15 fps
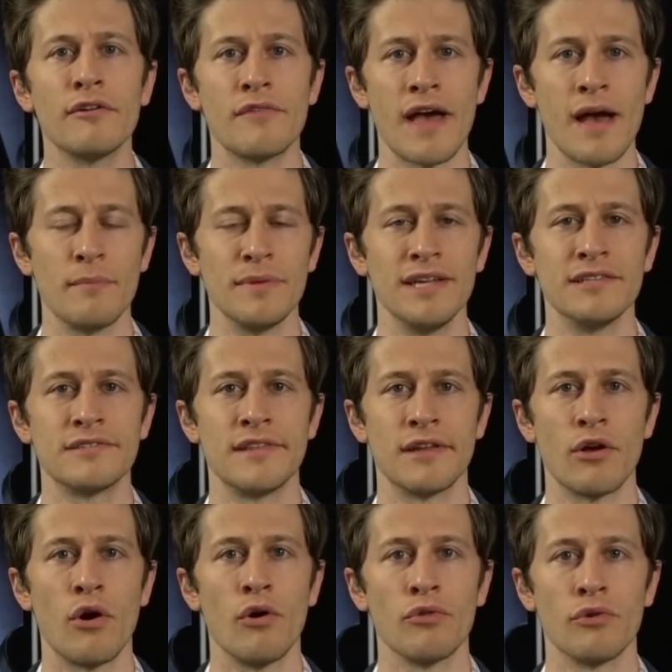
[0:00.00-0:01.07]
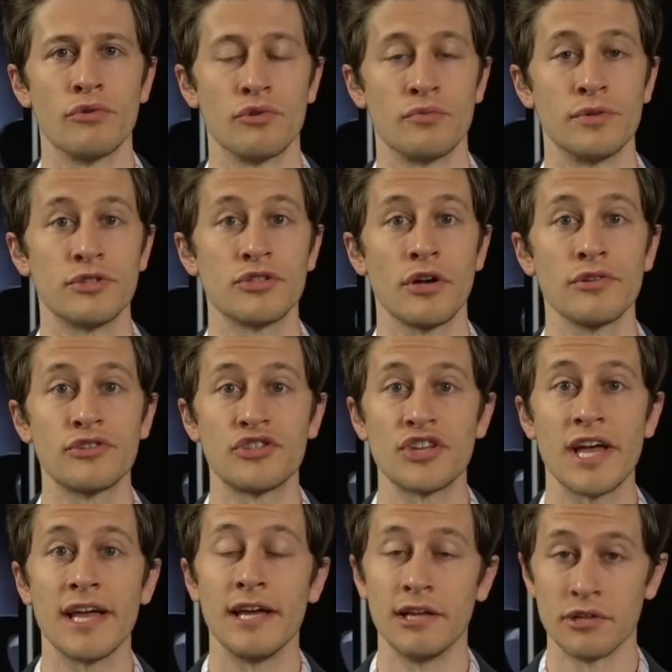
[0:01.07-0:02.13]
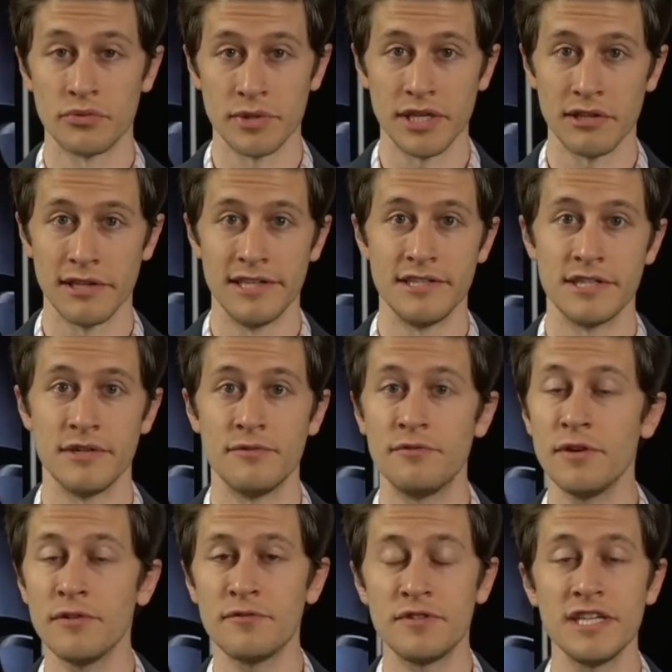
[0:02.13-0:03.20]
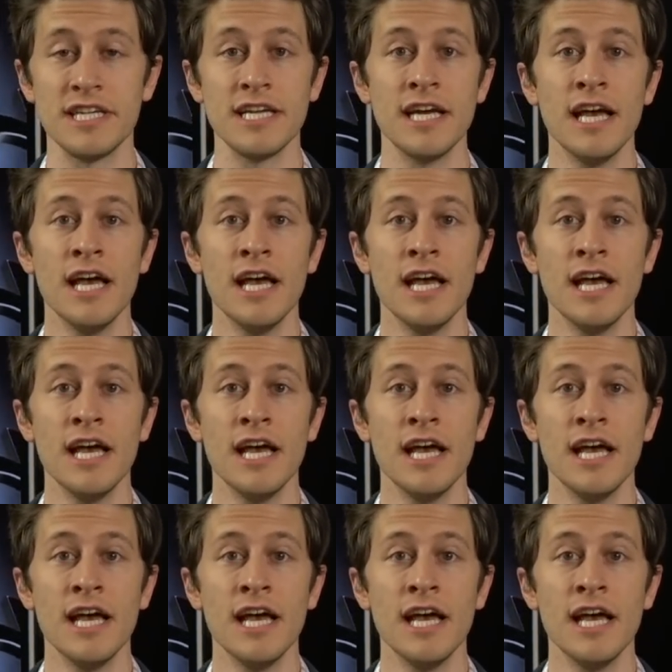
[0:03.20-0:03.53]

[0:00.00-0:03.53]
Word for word: that means that although the results say Hillary Clinton 50,